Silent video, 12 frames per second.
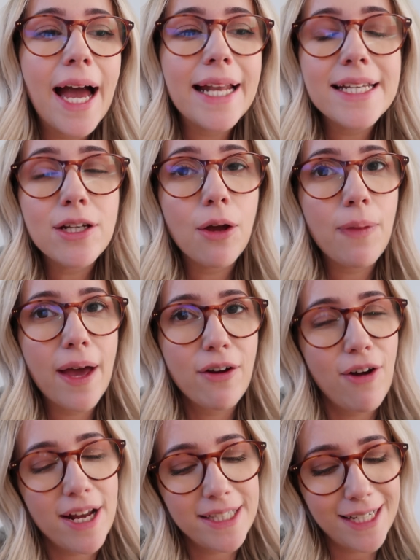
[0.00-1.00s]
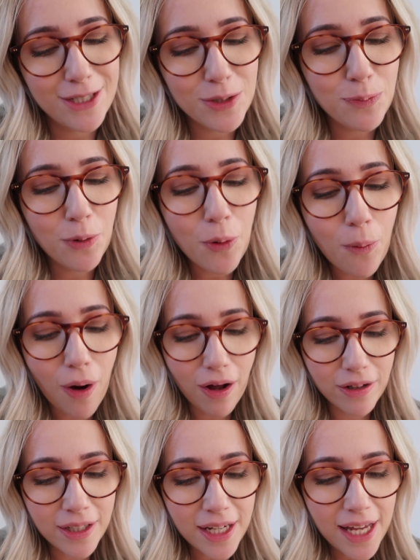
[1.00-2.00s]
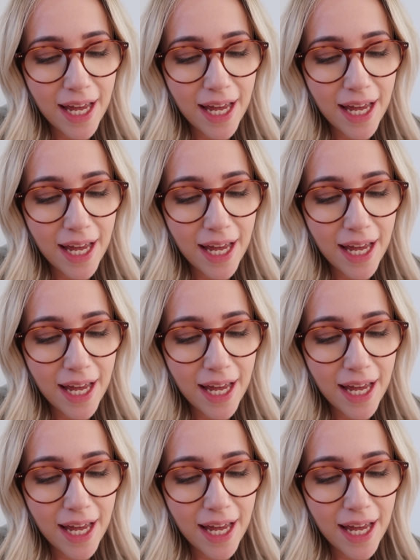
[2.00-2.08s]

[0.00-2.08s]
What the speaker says: I didn't go that crazy. I just bought one.